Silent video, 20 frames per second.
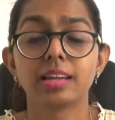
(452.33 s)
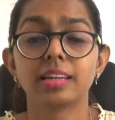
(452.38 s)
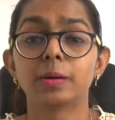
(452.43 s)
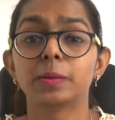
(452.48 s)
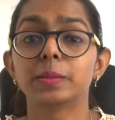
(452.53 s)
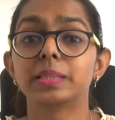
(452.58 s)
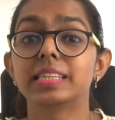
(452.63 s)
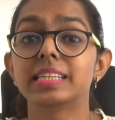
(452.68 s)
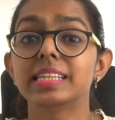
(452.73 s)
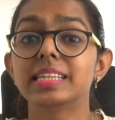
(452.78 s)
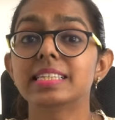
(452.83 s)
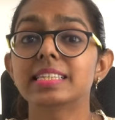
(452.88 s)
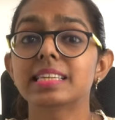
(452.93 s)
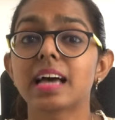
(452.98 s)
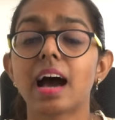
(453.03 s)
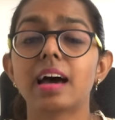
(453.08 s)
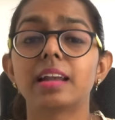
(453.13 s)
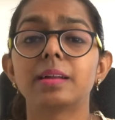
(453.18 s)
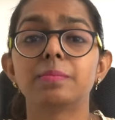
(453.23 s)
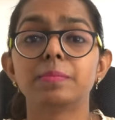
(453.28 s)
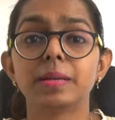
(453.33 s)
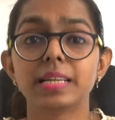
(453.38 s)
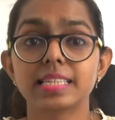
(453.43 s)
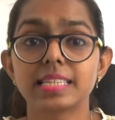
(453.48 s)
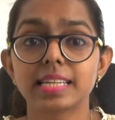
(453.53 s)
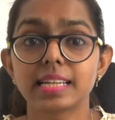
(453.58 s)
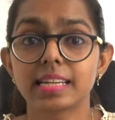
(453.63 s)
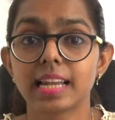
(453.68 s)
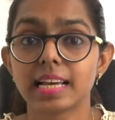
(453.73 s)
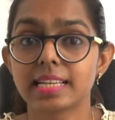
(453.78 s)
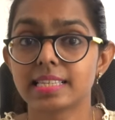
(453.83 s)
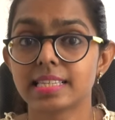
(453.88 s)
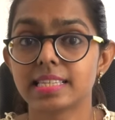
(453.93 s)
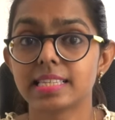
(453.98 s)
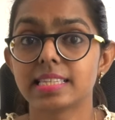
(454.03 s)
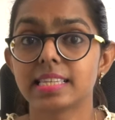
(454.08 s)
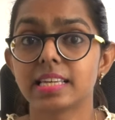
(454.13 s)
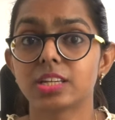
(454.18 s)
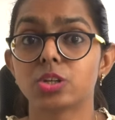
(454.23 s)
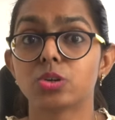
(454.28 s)
Now, these are amazing
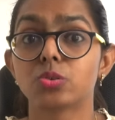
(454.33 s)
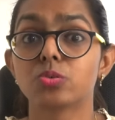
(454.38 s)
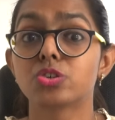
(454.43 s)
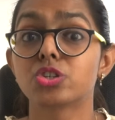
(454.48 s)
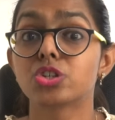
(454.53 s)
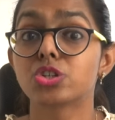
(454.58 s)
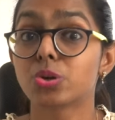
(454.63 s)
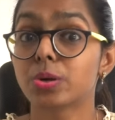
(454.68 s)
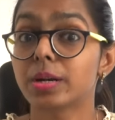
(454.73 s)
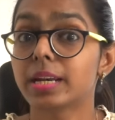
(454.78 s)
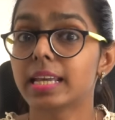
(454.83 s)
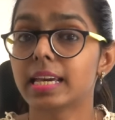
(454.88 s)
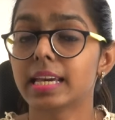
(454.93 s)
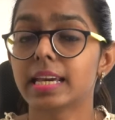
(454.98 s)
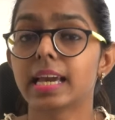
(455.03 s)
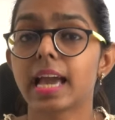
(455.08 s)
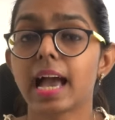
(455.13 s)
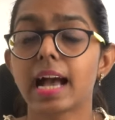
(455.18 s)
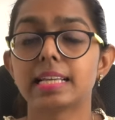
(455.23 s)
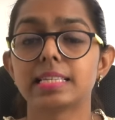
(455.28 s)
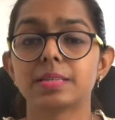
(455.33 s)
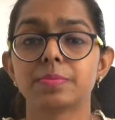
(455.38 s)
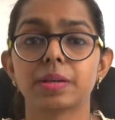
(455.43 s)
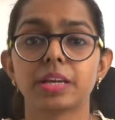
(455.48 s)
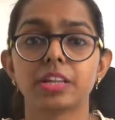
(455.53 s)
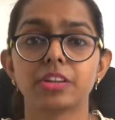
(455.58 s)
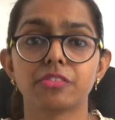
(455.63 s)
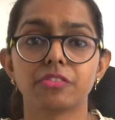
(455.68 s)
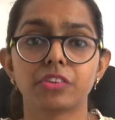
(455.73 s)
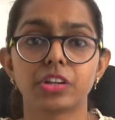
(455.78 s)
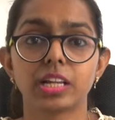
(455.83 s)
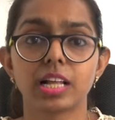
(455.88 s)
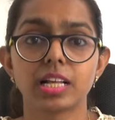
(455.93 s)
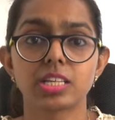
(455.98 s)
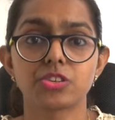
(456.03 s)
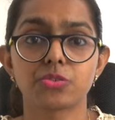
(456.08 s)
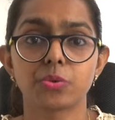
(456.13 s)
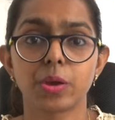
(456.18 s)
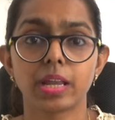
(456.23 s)
lessons that you should take as a beginner freelance